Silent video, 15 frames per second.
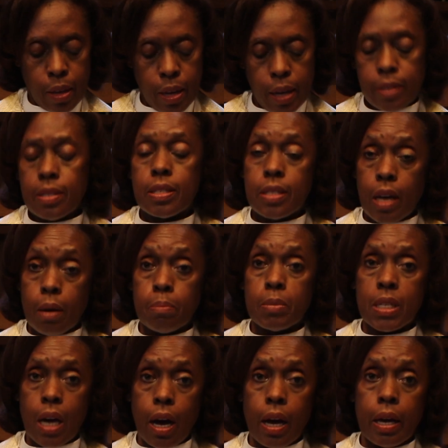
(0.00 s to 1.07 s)
And
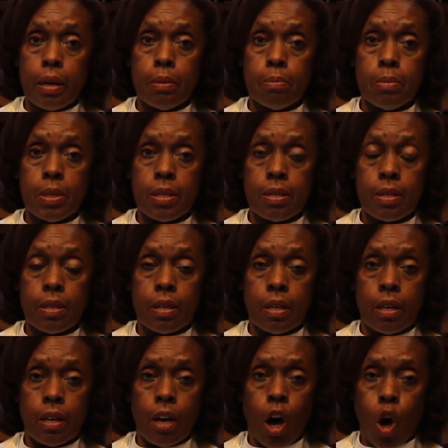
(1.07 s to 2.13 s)
sometimes
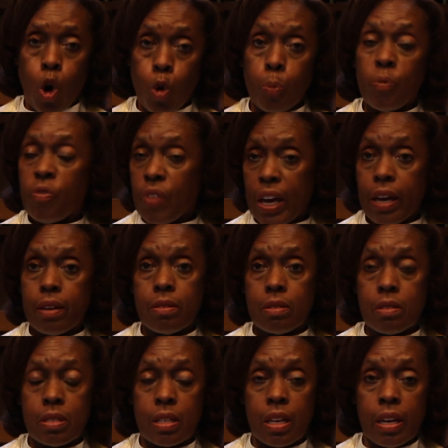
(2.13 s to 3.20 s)
hope
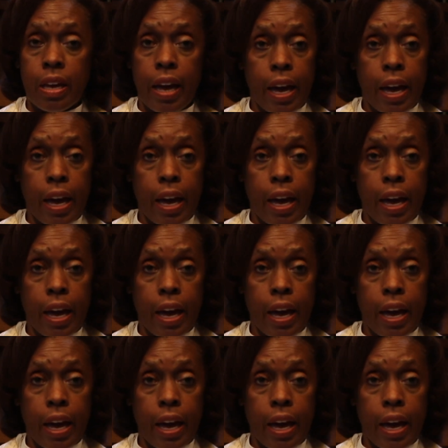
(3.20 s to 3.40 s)
fails